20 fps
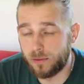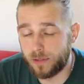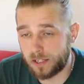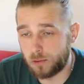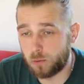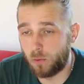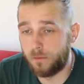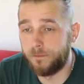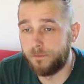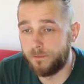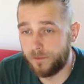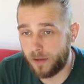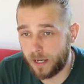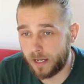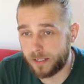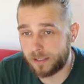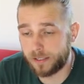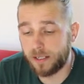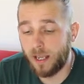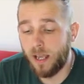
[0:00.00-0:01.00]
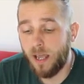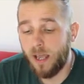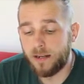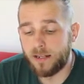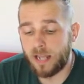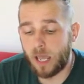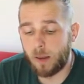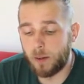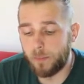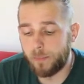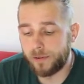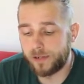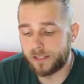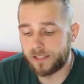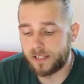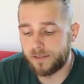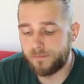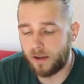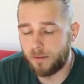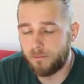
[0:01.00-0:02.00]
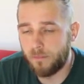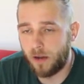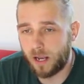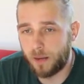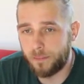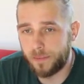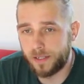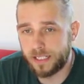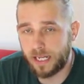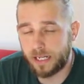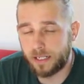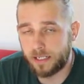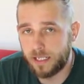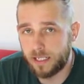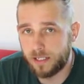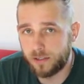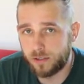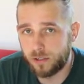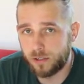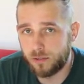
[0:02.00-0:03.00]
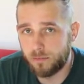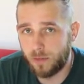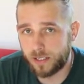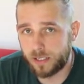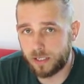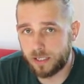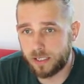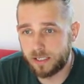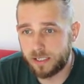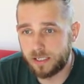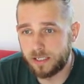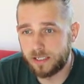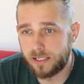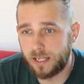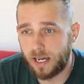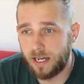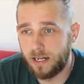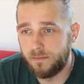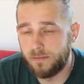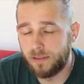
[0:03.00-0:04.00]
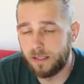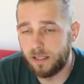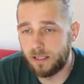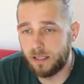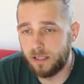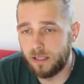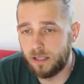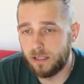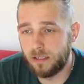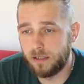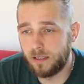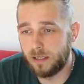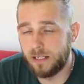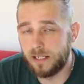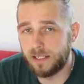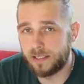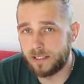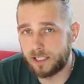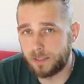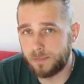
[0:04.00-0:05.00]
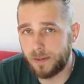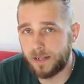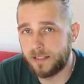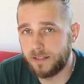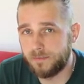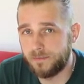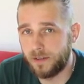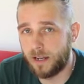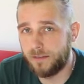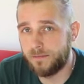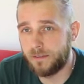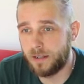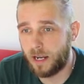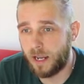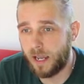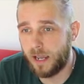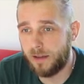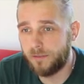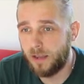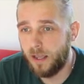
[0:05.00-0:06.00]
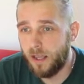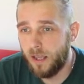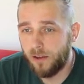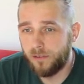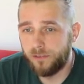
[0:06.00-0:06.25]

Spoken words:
this one first, namely because if I muck up the technique too much, this is kind of the least expensive knife that I have.